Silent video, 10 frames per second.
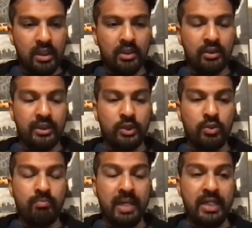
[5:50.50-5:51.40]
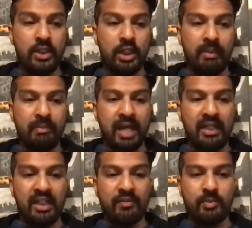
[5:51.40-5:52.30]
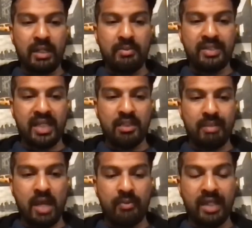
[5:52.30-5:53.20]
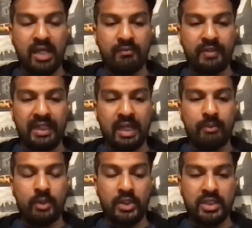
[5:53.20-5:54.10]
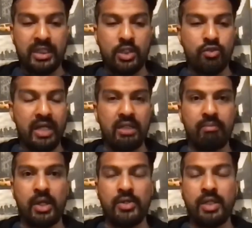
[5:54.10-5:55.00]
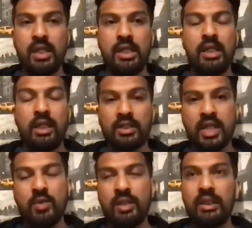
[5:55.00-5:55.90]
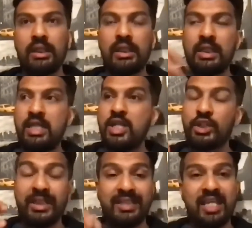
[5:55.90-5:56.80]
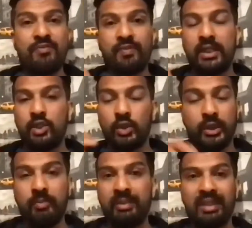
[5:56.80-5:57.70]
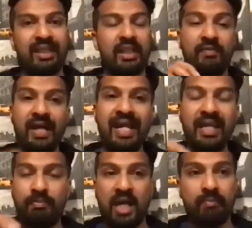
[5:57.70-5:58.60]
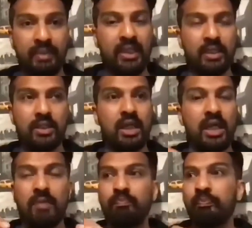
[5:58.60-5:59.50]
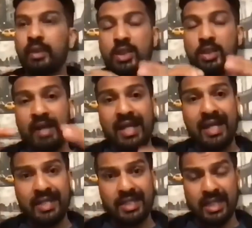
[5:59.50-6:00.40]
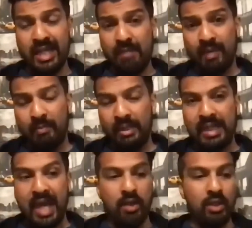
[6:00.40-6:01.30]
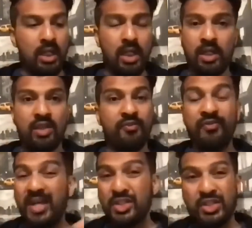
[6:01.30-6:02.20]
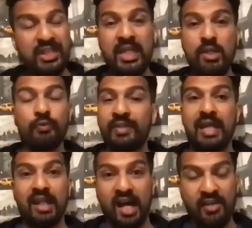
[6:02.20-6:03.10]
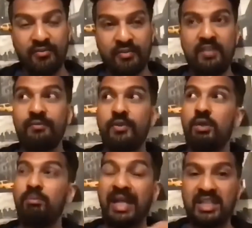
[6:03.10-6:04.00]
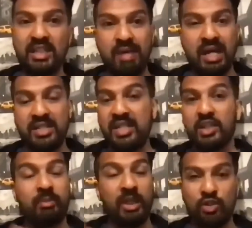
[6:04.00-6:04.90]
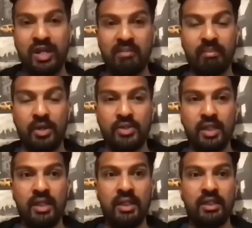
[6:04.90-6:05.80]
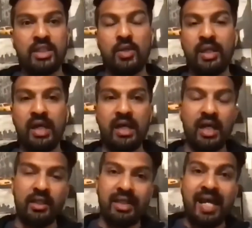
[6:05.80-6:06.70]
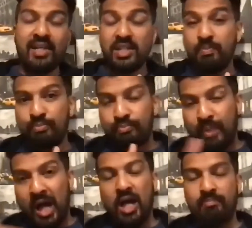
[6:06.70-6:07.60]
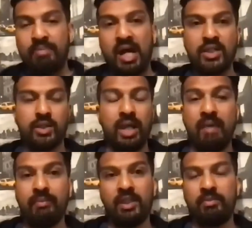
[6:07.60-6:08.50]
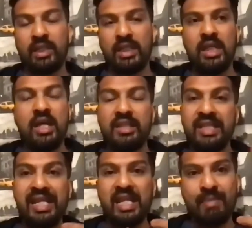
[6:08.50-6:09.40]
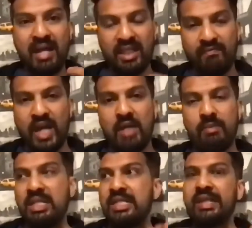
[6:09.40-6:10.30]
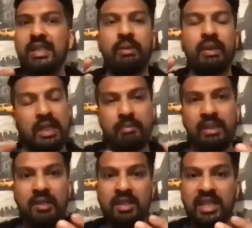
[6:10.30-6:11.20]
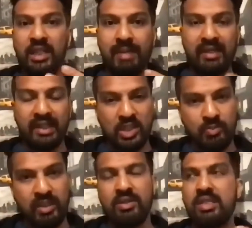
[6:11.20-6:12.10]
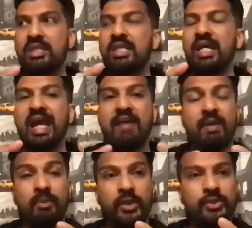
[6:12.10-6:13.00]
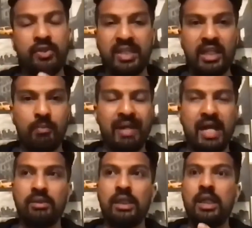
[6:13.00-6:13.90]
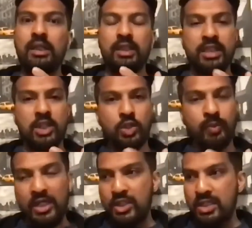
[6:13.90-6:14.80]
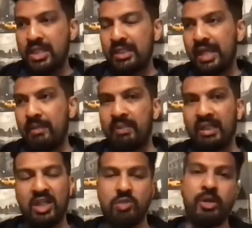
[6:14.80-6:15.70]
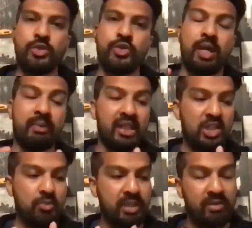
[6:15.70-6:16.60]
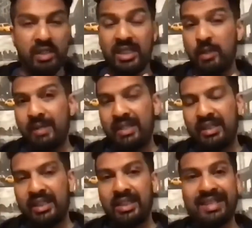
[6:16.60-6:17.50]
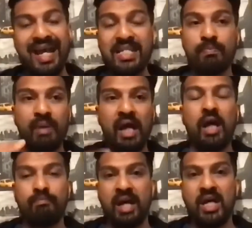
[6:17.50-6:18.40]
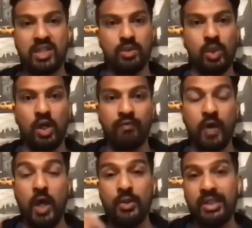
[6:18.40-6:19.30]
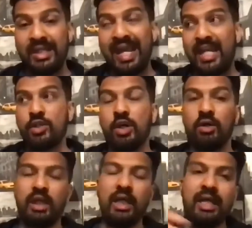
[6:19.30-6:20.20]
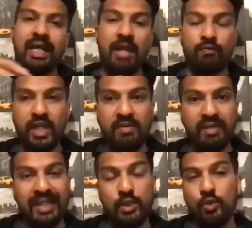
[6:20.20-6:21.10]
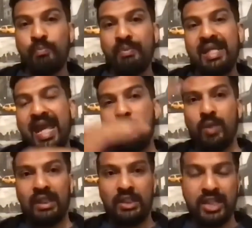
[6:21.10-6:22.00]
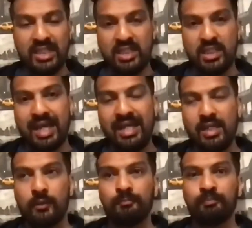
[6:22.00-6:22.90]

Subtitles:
Jill made a comment about, I'd love to be able to take them out without feeling I'm constantly in training mode. So initially, definitely you're going to be, if I had a puppy, so if I had a puppy now, the first year of life, if not 18 months, is going to be in training mode. So that's a part and parcel. I'm going to be thinking about the environments they're going in. I'm going to think about the experiences they have. I'm going to think about the situations that they're being exposed to. I'm going to think about that. That's part and parcel of owning a dog and rearing it to be a well-adjusted adult.